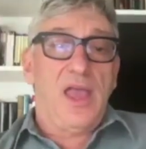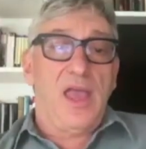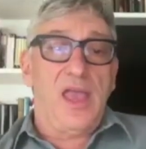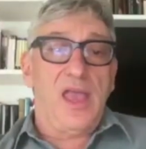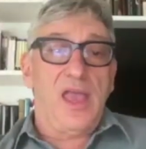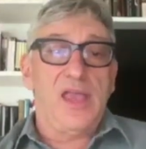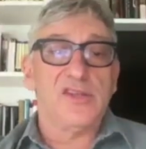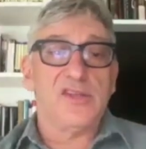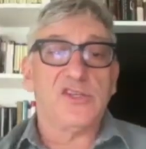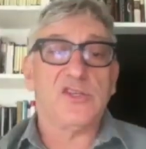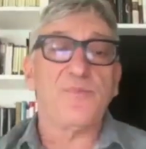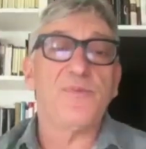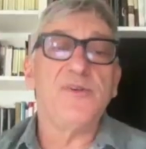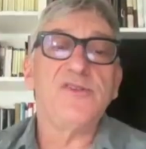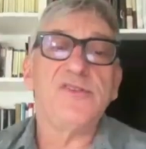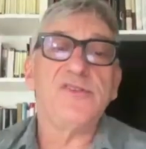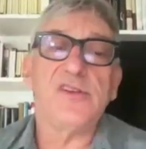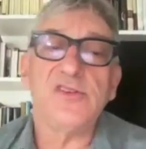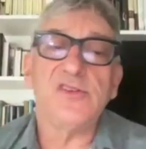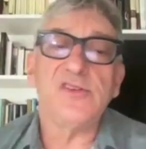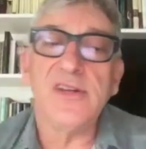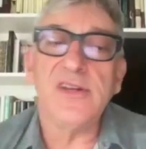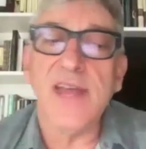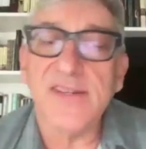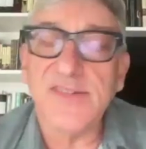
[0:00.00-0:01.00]
Its
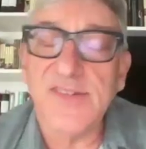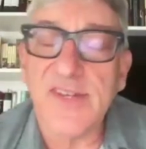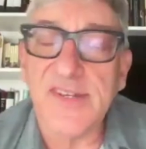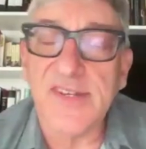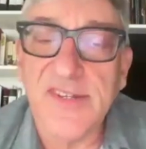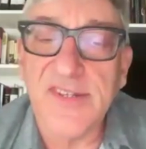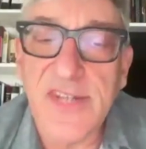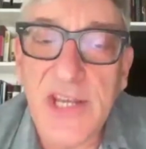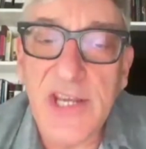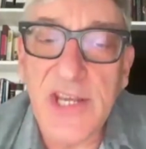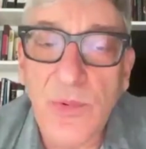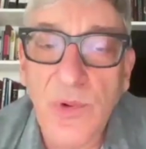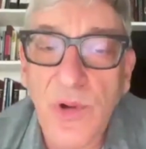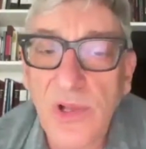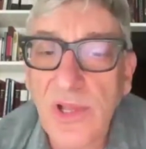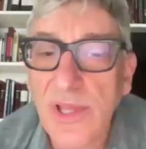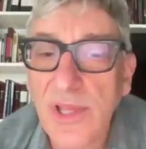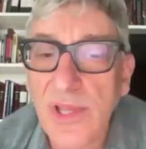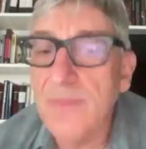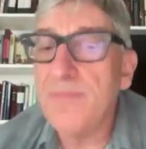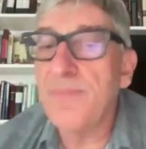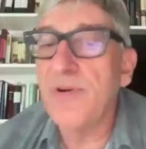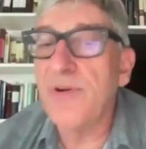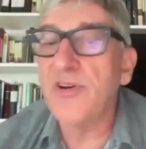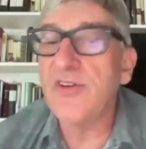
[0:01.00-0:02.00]
position as a sequel
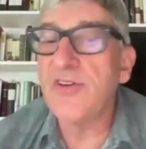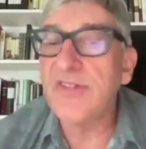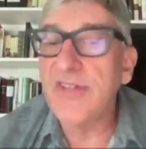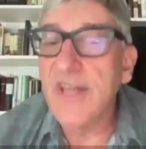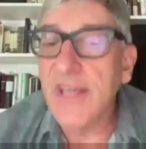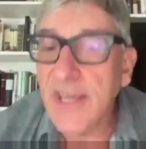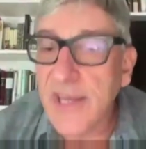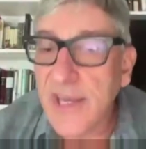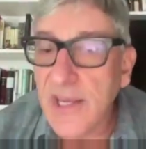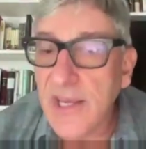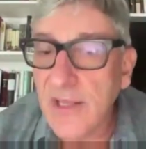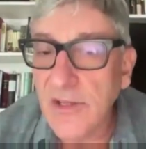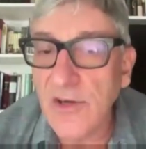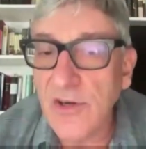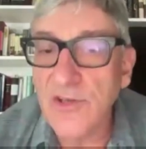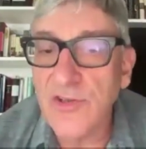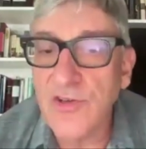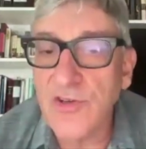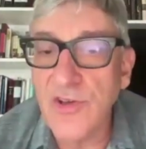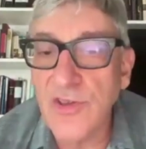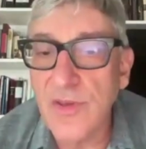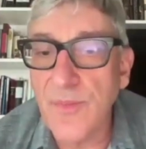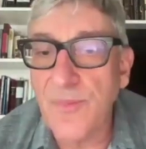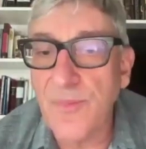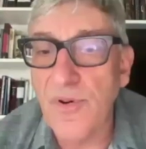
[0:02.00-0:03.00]
in particular
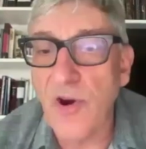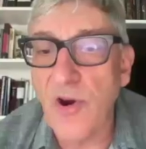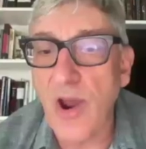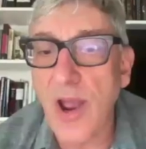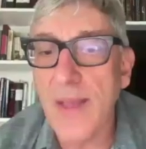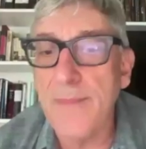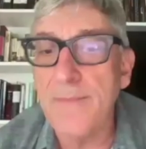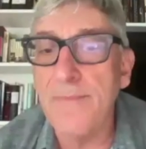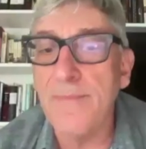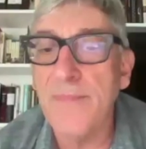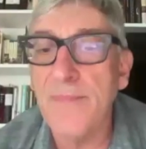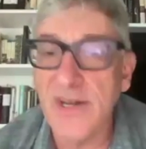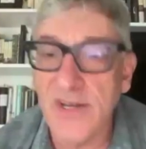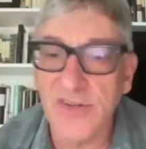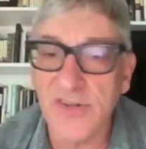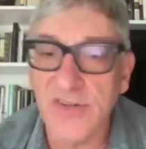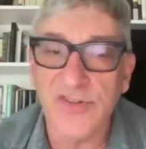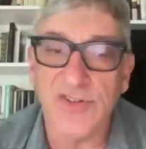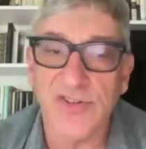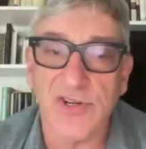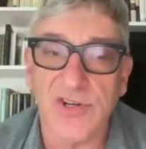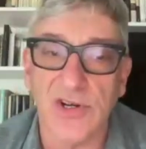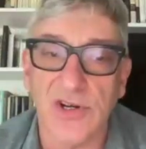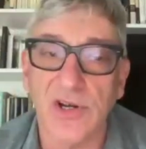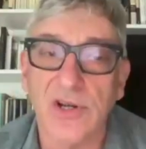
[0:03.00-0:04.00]
to the Prime
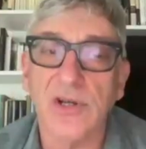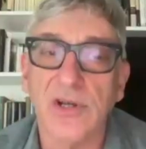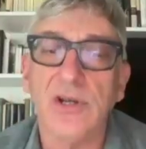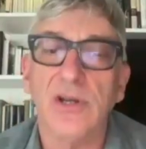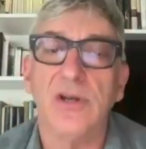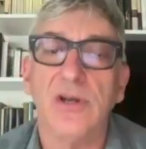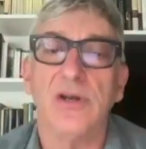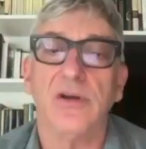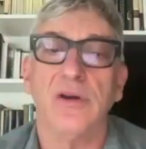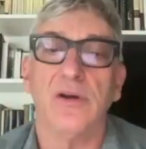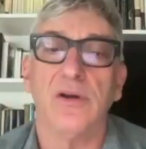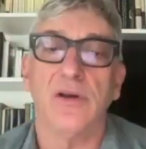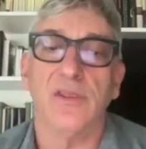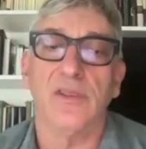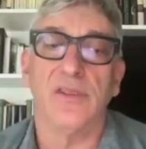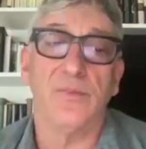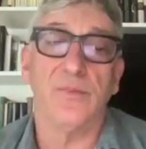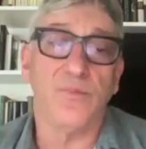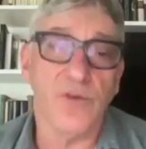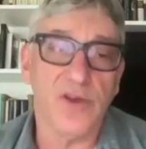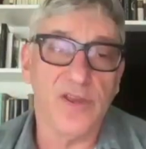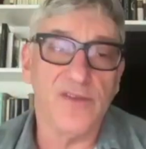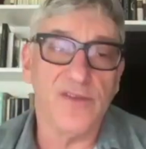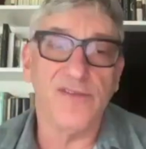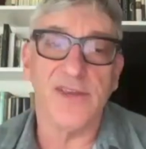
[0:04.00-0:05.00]
Minister, the
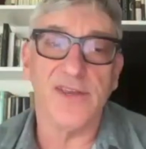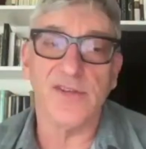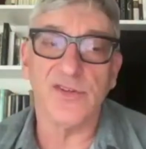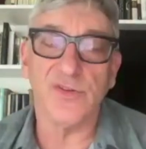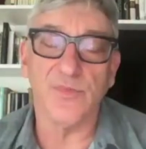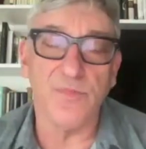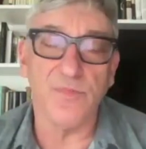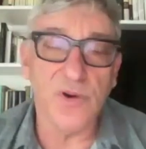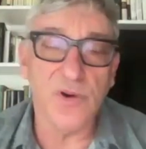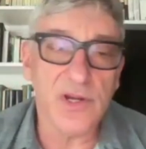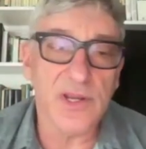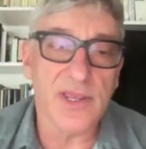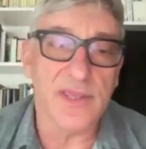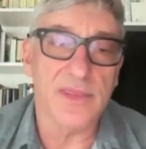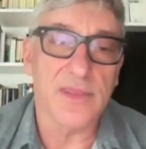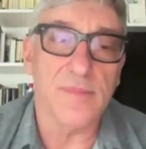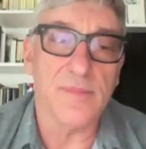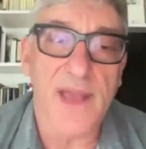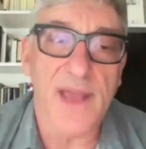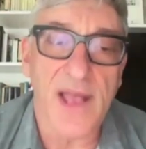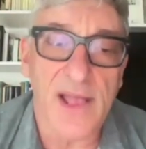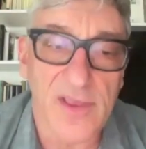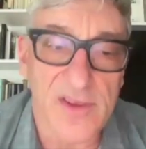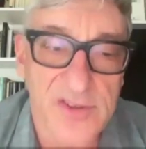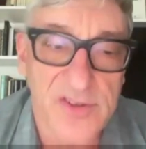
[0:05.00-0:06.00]
previous book in the
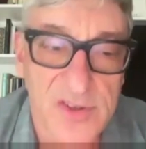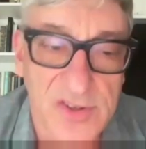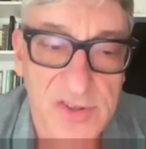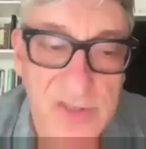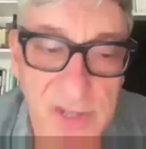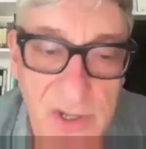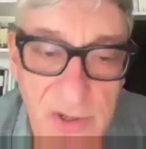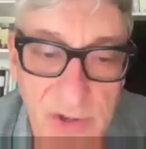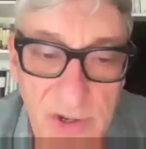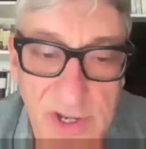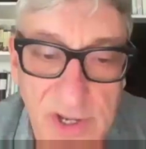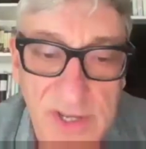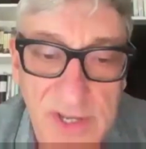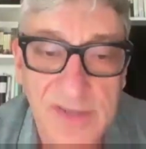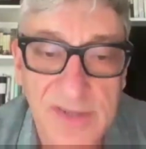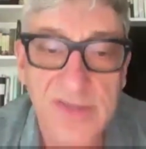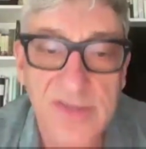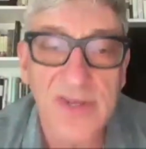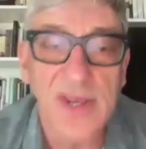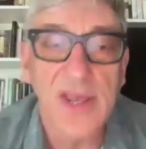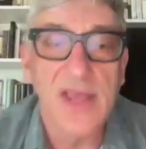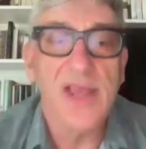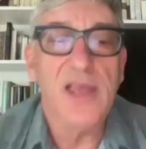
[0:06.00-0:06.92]
Palliser series,